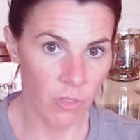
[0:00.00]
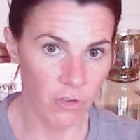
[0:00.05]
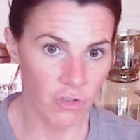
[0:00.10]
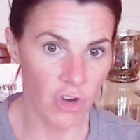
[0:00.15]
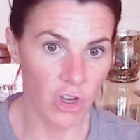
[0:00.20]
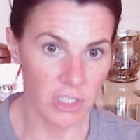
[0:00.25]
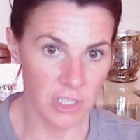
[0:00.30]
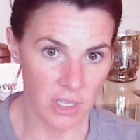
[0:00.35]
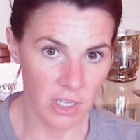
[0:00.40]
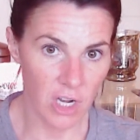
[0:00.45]

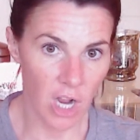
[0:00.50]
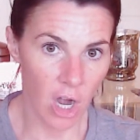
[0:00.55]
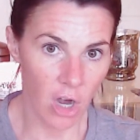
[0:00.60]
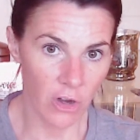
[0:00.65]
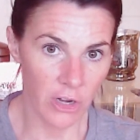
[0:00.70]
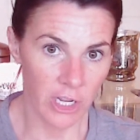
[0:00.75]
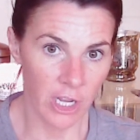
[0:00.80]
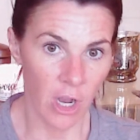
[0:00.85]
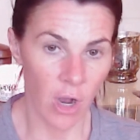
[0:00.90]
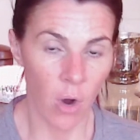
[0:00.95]
just the
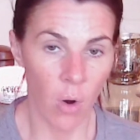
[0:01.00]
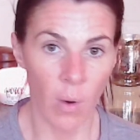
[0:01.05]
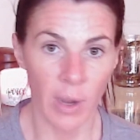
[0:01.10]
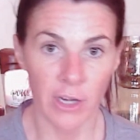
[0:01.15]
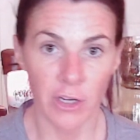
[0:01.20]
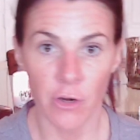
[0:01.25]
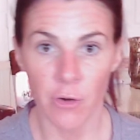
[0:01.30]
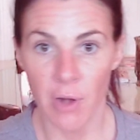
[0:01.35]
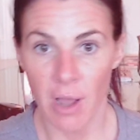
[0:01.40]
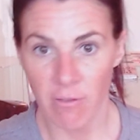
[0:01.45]
cardio
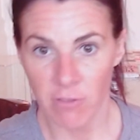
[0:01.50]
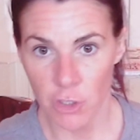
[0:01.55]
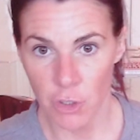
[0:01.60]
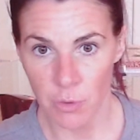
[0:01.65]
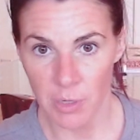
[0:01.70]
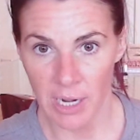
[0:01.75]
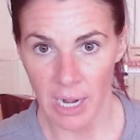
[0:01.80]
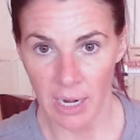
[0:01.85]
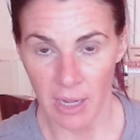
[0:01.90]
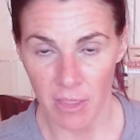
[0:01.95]
and you're never
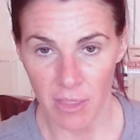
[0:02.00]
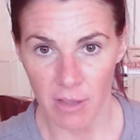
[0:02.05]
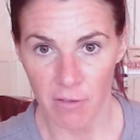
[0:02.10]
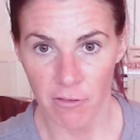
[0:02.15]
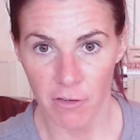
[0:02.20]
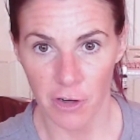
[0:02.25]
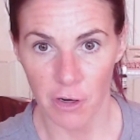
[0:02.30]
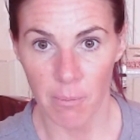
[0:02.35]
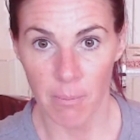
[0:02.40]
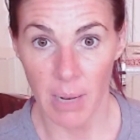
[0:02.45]
doing anything
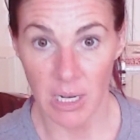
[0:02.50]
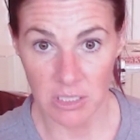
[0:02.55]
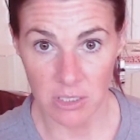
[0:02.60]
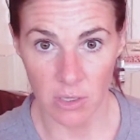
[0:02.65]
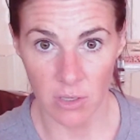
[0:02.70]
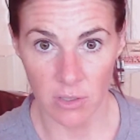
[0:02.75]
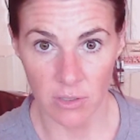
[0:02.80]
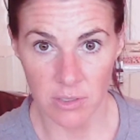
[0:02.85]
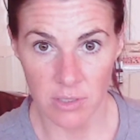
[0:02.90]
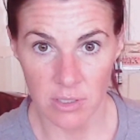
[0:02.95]
for your
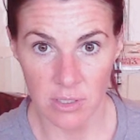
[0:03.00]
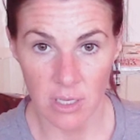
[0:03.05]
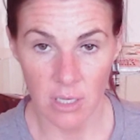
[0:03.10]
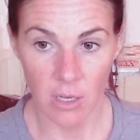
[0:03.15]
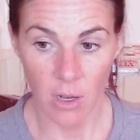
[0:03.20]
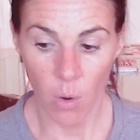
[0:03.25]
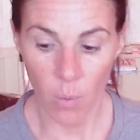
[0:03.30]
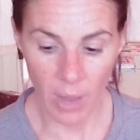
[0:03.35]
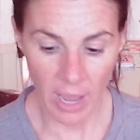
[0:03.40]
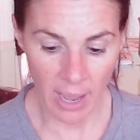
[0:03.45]
muscles.
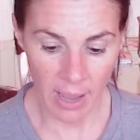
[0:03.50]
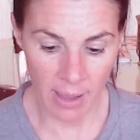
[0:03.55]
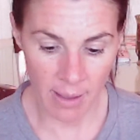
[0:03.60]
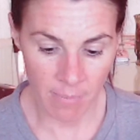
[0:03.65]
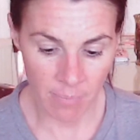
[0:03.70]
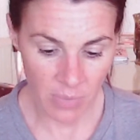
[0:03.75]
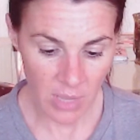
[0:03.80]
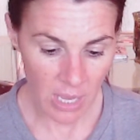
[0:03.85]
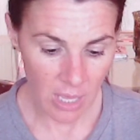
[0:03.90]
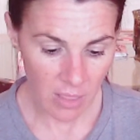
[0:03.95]

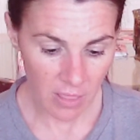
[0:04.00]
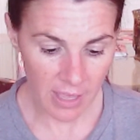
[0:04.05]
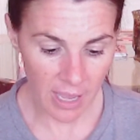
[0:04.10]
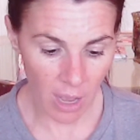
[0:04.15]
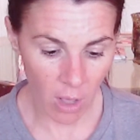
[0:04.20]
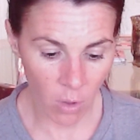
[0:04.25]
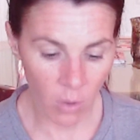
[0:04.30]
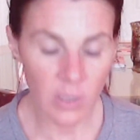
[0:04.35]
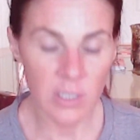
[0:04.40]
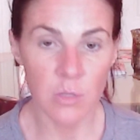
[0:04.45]
Okay? The
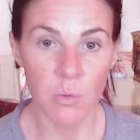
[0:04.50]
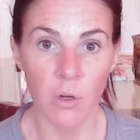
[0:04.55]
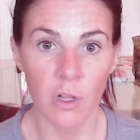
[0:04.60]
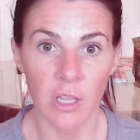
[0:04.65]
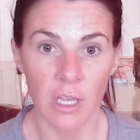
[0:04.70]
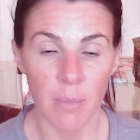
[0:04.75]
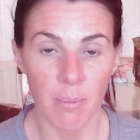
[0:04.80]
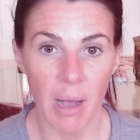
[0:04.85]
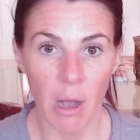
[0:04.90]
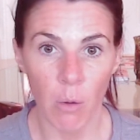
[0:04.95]
elk is
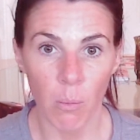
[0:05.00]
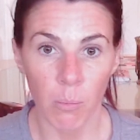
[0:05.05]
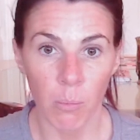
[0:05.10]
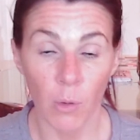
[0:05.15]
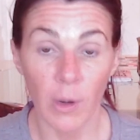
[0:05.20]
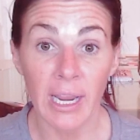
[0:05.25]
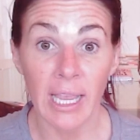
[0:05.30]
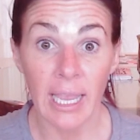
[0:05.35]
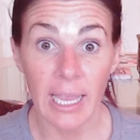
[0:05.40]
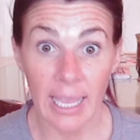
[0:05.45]
really about
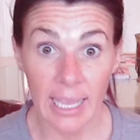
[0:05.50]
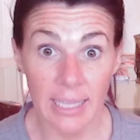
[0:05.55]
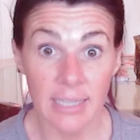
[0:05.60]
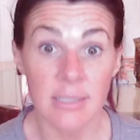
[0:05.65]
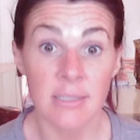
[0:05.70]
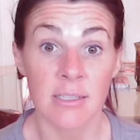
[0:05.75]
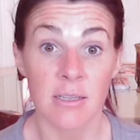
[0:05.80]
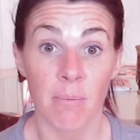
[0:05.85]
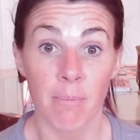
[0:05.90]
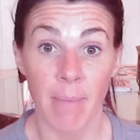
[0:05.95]
bringing in
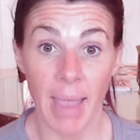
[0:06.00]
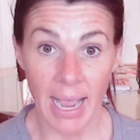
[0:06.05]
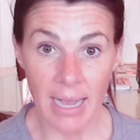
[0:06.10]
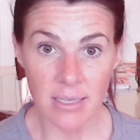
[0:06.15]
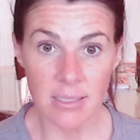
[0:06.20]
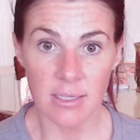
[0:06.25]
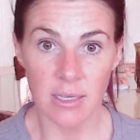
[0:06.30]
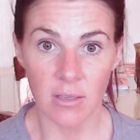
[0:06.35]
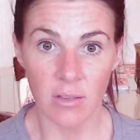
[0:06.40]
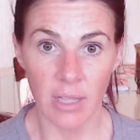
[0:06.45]
some
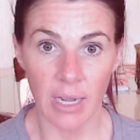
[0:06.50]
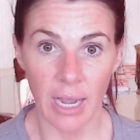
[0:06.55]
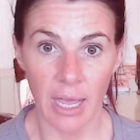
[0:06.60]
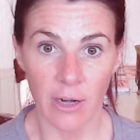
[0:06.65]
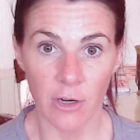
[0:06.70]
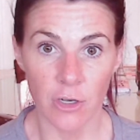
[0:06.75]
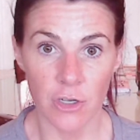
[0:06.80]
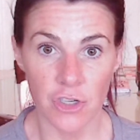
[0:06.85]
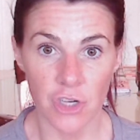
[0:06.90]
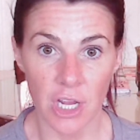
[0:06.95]
masculine
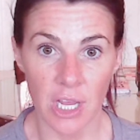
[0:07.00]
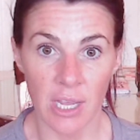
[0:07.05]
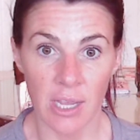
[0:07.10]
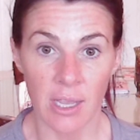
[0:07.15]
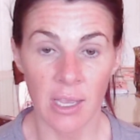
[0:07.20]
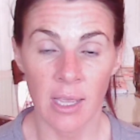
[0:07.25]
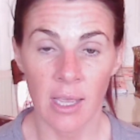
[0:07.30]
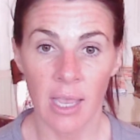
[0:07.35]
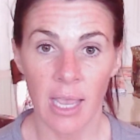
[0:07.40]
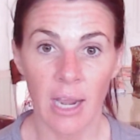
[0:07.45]
energy
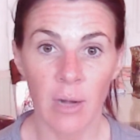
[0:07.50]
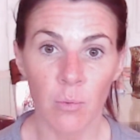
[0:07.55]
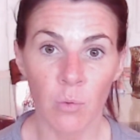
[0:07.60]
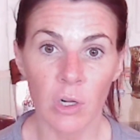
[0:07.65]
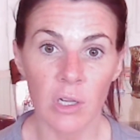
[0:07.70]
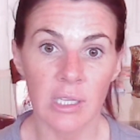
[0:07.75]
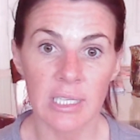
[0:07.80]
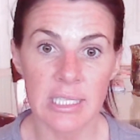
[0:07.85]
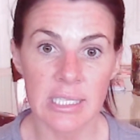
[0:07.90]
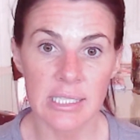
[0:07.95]
and
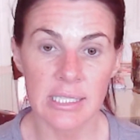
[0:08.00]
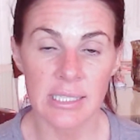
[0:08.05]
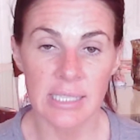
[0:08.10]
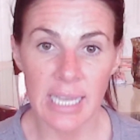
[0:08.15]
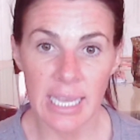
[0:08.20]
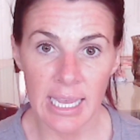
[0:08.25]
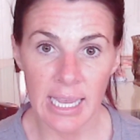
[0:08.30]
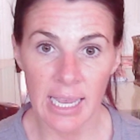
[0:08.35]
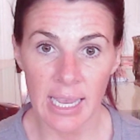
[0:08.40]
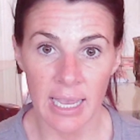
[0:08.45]
really
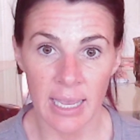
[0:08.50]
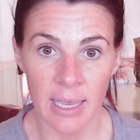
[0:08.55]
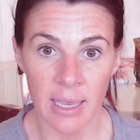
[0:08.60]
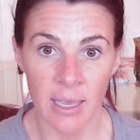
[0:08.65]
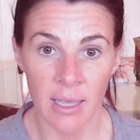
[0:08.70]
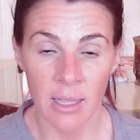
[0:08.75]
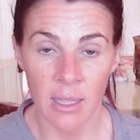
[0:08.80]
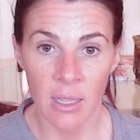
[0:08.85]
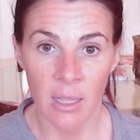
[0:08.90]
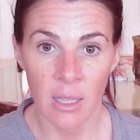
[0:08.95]

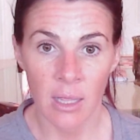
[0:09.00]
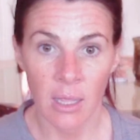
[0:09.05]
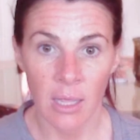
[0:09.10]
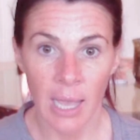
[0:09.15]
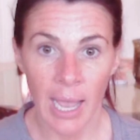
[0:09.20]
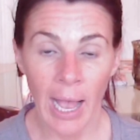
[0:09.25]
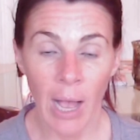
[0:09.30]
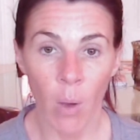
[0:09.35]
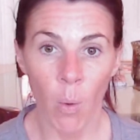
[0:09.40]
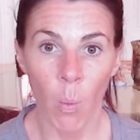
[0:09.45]
seeing
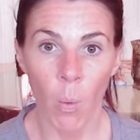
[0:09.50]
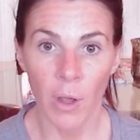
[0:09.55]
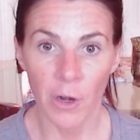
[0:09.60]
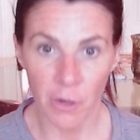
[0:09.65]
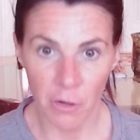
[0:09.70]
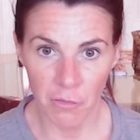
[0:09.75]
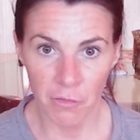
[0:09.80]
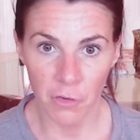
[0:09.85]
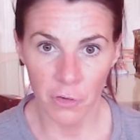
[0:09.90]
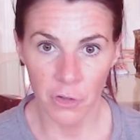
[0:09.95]
how
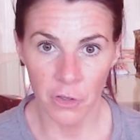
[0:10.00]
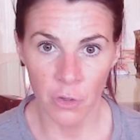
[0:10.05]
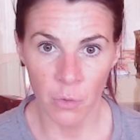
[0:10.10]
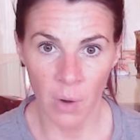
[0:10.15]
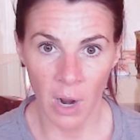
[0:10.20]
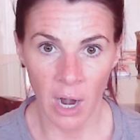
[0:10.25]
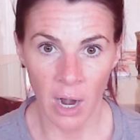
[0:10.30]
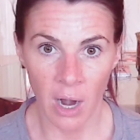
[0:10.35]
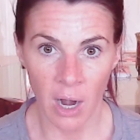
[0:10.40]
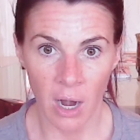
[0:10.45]
wonderful you
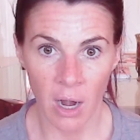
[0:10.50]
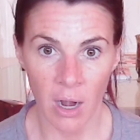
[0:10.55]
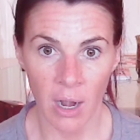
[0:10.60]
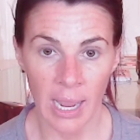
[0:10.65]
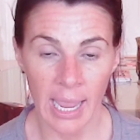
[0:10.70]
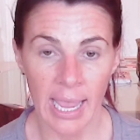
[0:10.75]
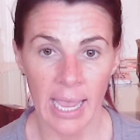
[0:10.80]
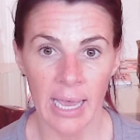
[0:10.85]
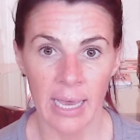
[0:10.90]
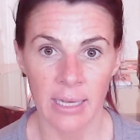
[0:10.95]
are
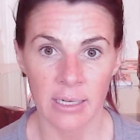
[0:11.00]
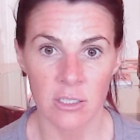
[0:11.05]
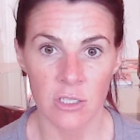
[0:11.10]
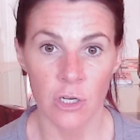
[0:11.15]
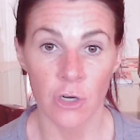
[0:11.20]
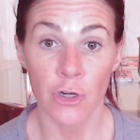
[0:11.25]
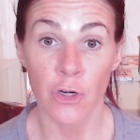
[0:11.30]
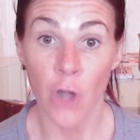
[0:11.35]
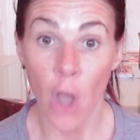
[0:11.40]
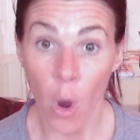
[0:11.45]
and
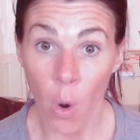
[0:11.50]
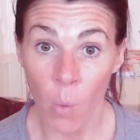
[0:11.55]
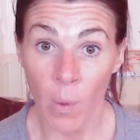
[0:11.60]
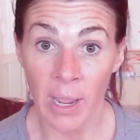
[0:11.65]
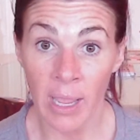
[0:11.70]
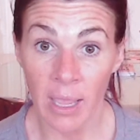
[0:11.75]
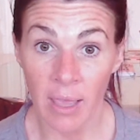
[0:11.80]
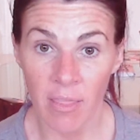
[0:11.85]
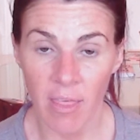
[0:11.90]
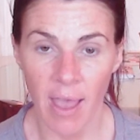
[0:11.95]

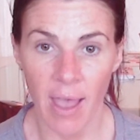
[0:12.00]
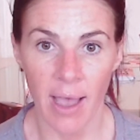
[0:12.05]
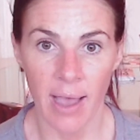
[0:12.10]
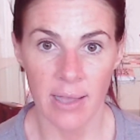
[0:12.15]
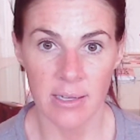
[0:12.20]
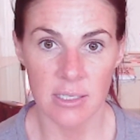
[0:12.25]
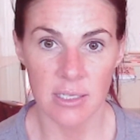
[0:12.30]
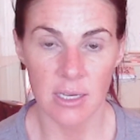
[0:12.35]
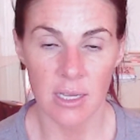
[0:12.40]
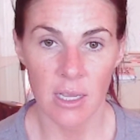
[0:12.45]
knowing
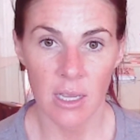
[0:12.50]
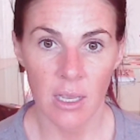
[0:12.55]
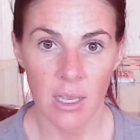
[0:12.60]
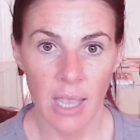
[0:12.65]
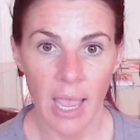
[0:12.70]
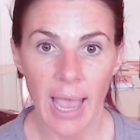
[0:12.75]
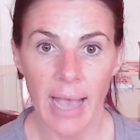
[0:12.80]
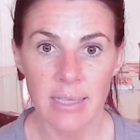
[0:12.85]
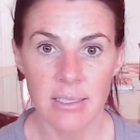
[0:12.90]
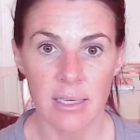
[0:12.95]
that
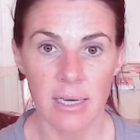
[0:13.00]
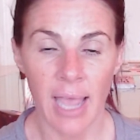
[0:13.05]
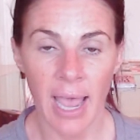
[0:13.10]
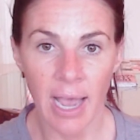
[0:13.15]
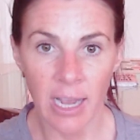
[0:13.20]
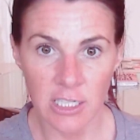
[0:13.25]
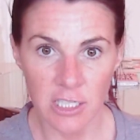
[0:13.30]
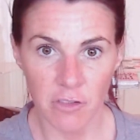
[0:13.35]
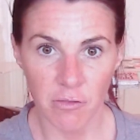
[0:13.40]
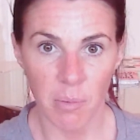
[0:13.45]
as an
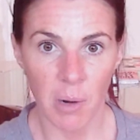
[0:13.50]
active